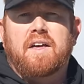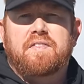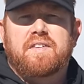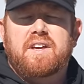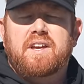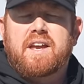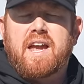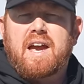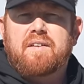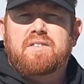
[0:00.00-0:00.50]
I
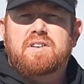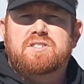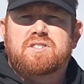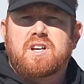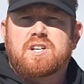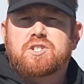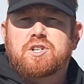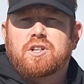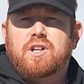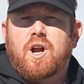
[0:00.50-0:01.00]
think having
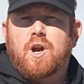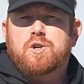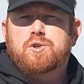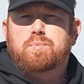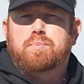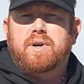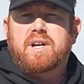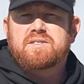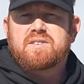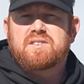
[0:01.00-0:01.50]
such a
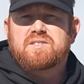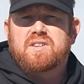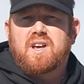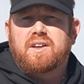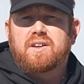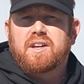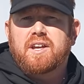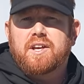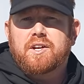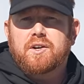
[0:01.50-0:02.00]
large presence
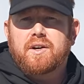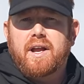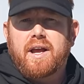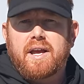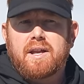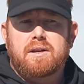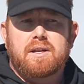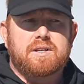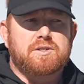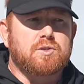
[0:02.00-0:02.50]
on the
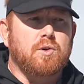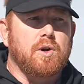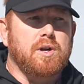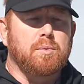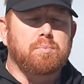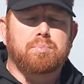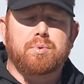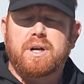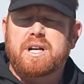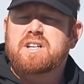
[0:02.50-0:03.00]
internet is
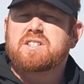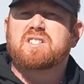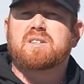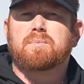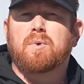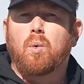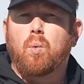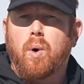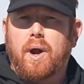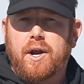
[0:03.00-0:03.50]
gonna bring
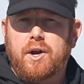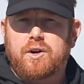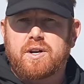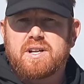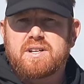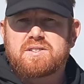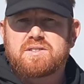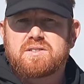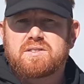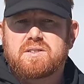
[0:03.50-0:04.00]
some
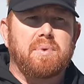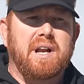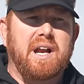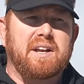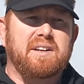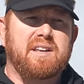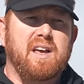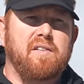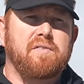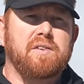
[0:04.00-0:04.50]
awareness, but
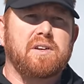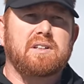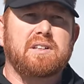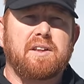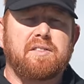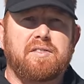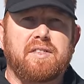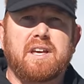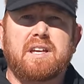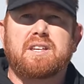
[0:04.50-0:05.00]
I
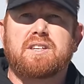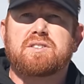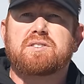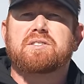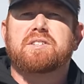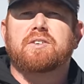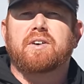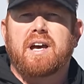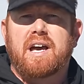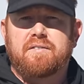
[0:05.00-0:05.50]
definitely think you
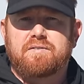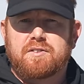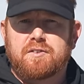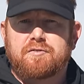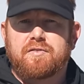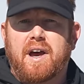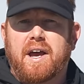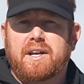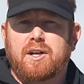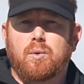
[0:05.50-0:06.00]
still have to
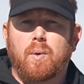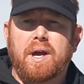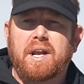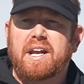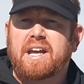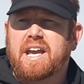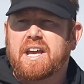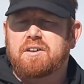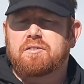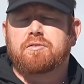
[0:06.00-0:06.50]
find a way
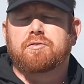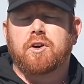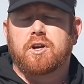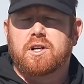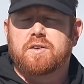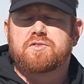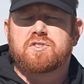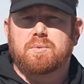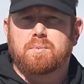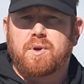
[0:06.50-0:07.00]
to get in
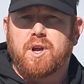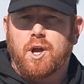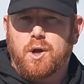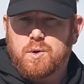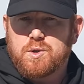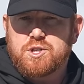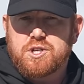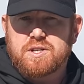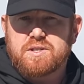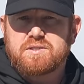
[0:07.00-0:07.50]
front of some
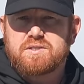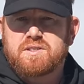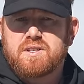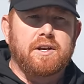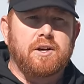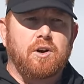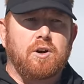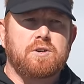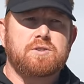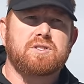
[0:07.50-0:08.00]
coaches.
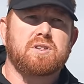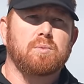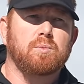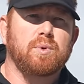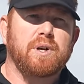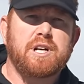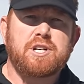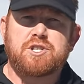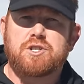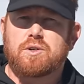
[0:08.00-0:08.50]
There are some
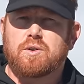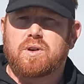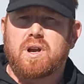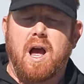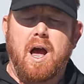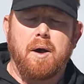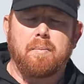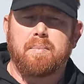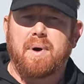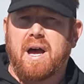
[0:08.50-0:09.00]
regional
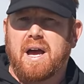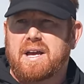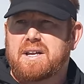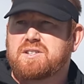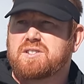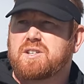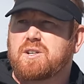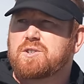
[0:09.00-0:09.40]
combines.